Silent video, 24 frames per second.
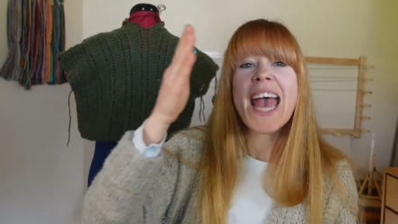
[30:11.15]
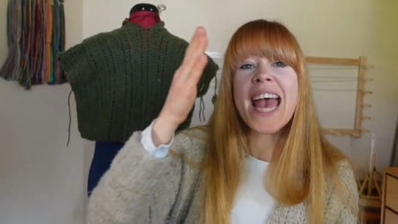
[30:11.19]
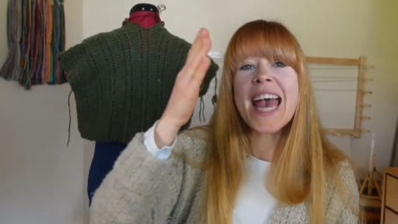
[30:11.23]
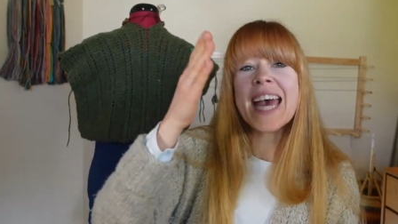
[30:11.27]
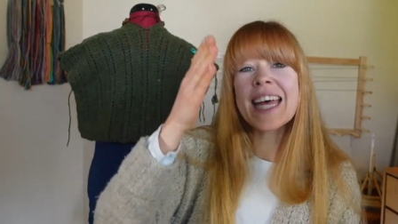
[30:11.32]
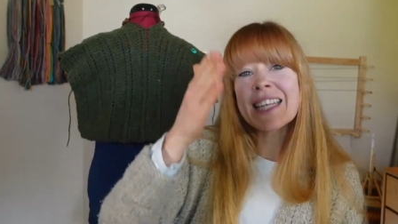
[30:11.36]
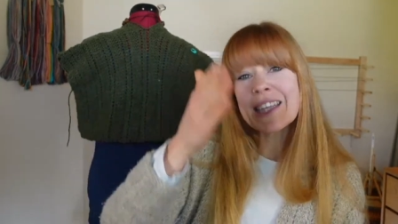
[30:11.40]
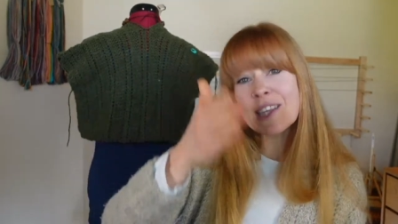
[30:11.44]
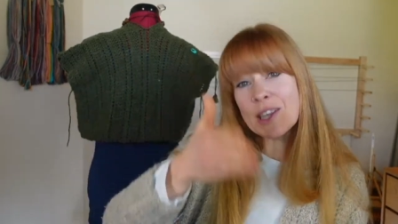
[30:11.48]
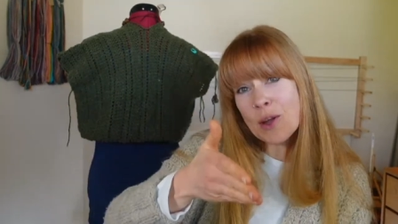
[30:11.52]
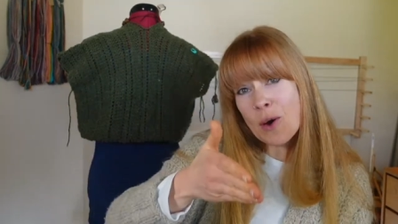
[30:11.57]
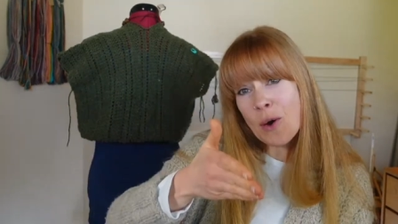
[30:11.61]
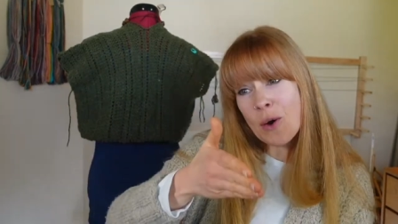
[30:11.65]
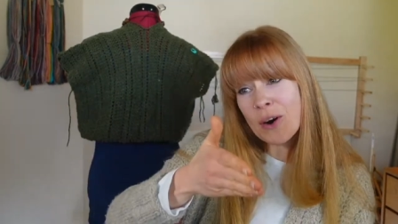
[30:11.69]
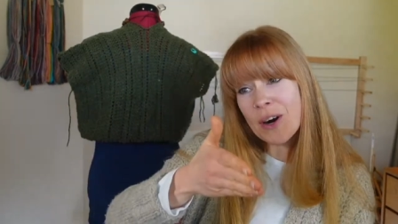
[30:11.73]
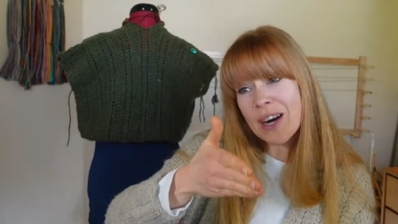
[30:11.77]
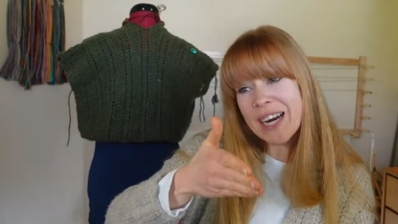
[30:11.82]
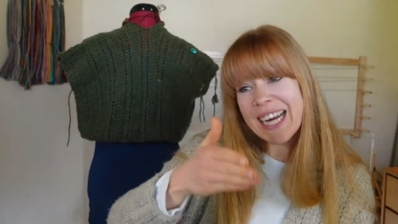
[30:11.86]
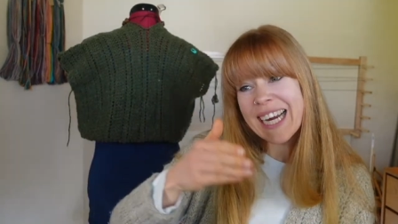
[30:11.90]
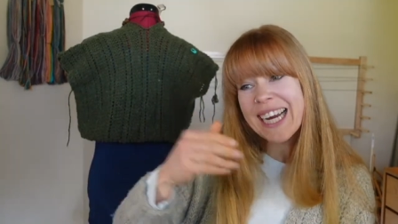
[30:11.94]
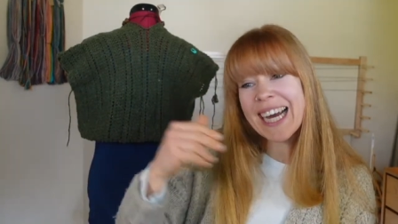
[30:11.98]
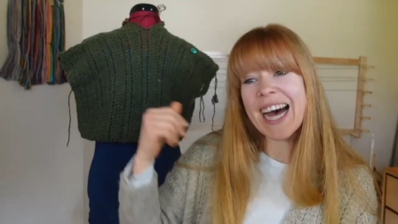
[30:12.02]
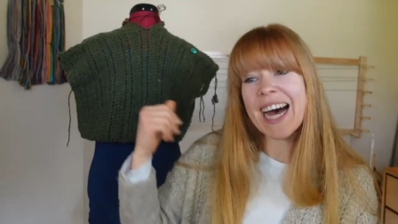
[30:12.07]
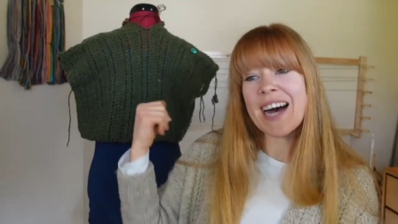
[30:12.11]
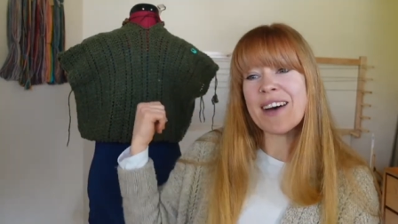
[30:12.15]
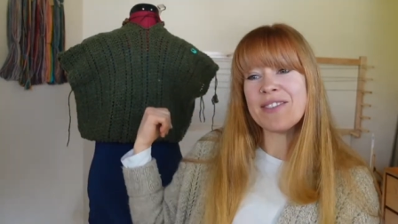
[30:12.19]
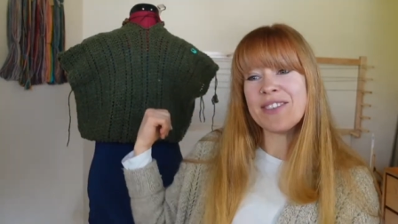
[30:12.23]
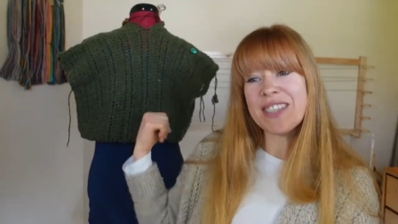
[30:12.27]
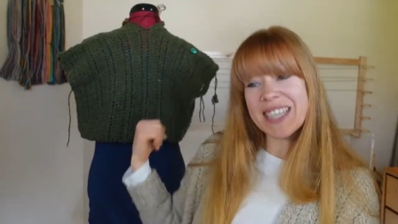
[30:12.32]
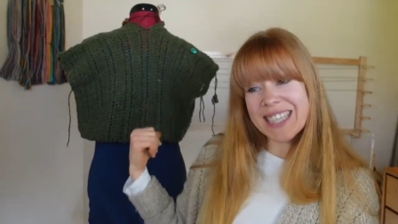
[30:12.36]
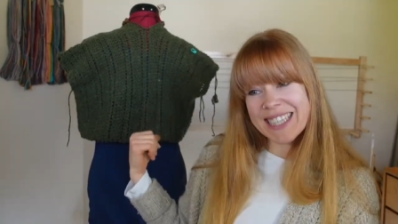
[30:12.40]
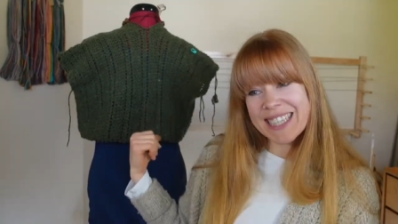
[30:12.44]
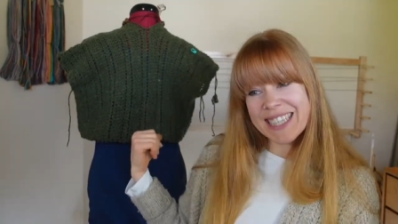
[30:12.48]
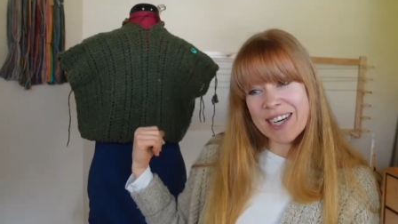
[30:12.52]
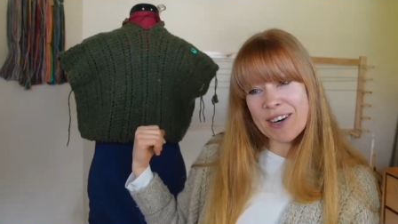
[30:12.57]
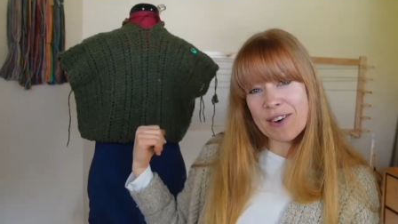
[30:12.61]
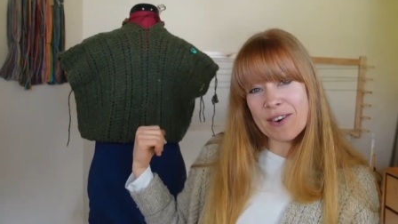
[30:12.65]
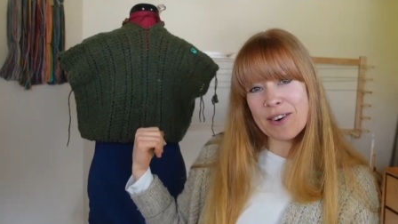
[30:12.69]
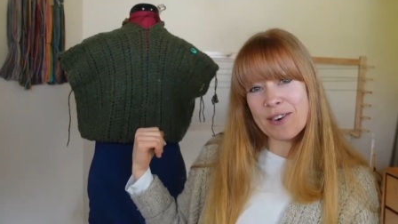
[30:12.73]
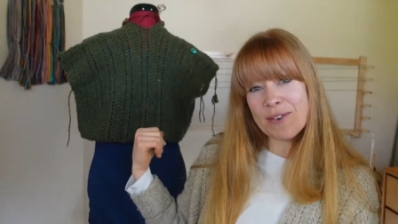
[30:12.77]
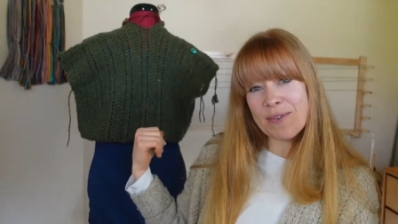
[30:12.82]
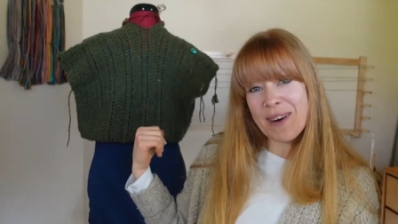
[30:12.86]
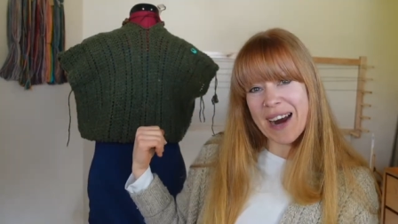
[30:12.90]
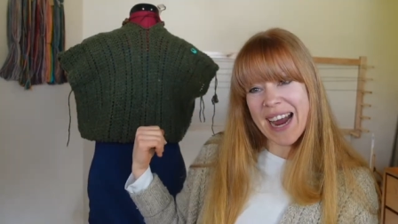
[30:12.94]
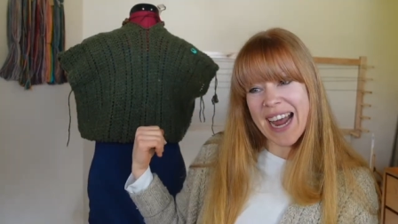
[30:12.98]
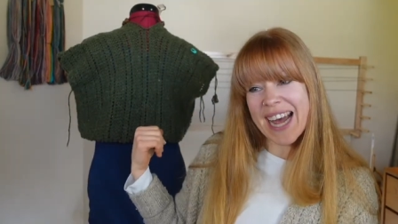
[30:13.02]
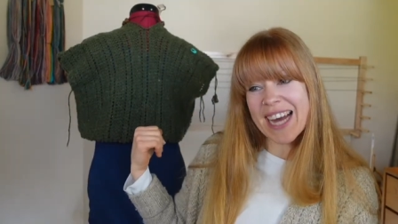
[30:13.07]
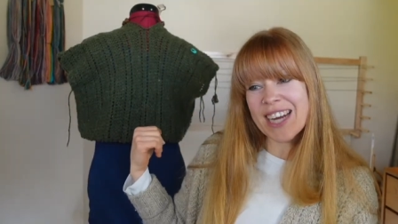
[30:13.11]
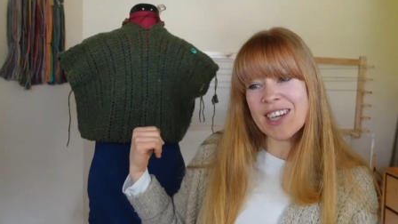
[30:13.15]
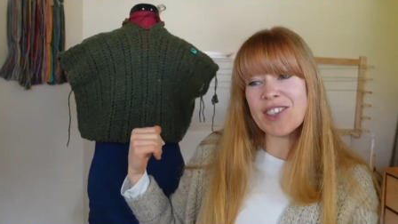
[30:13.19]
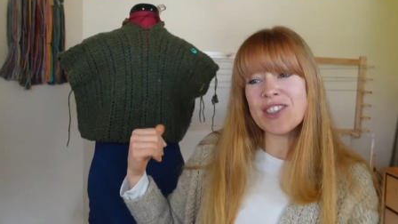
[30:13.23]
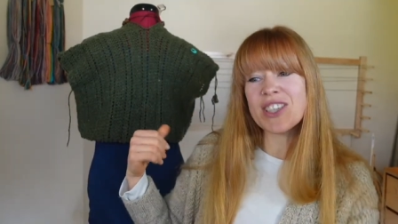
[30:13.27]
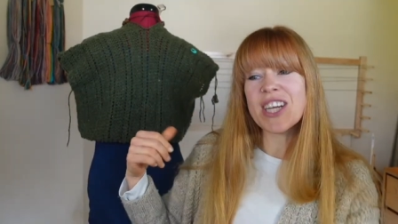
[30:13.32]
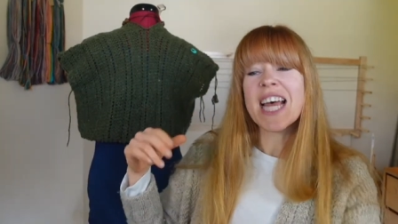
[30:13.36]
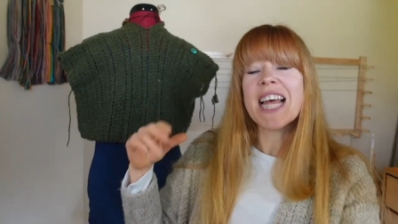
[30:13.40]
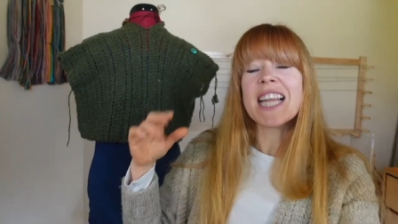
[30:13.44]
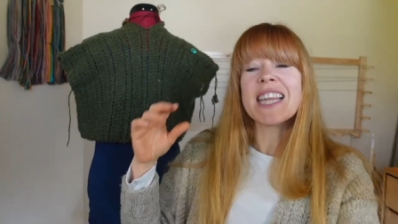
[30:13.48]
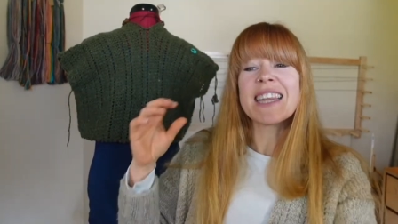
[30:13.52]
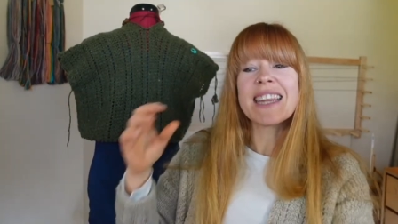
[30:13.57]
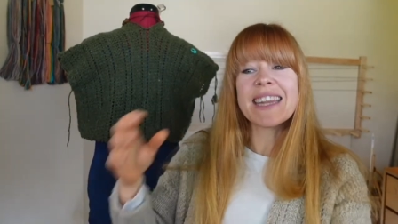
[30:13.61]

and Lori of Disdero Ranch